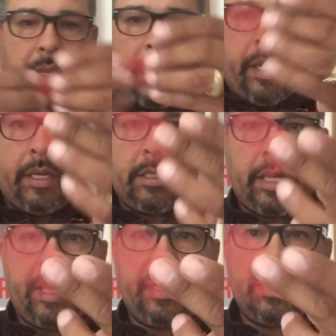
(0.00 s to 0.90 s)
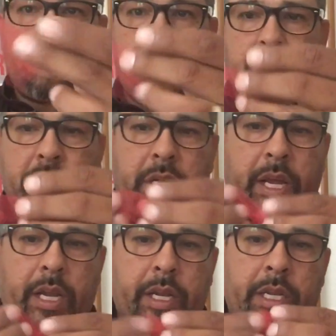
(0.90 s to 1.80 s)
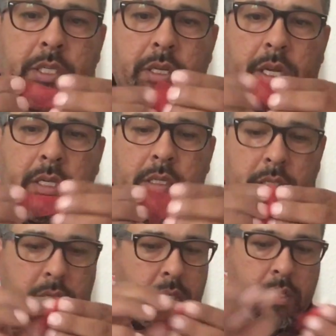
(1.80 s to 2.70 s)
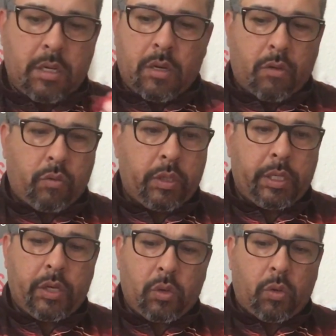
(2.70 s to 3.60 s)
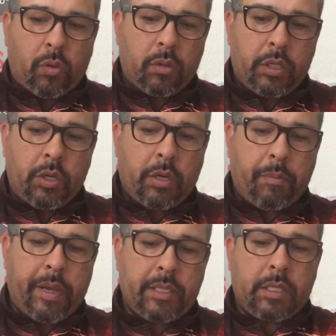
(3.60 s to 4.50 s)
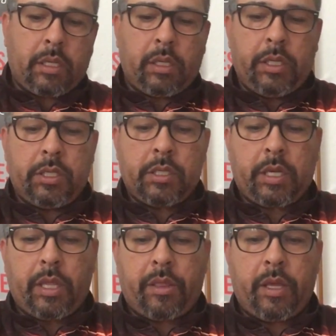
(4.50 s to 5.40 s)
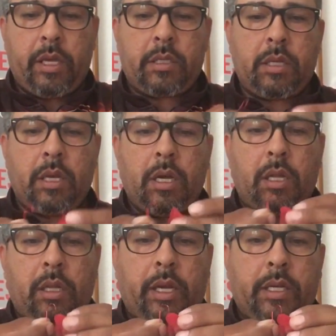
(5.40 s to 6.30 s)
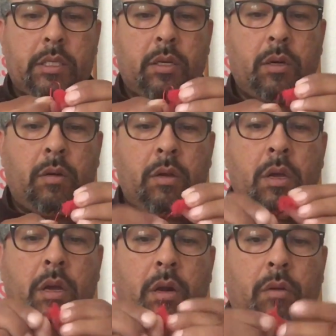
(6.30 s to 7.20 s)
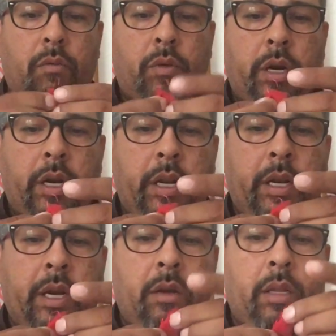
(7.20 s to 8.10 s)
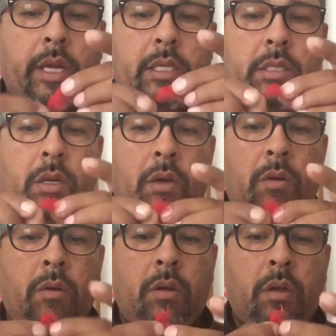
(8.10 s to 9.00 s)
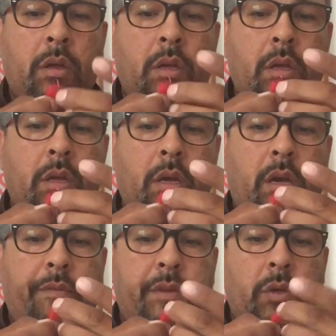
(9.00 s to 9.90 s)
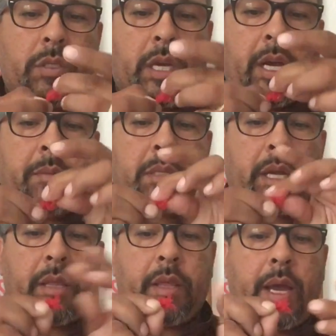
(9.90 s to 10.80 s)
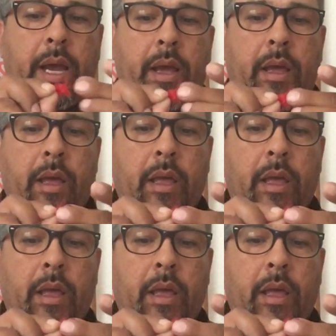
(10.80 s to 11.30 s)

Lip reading: Is this mesh net? It's really cool. You could basically just get this like so, run it in there like so, a few times like that,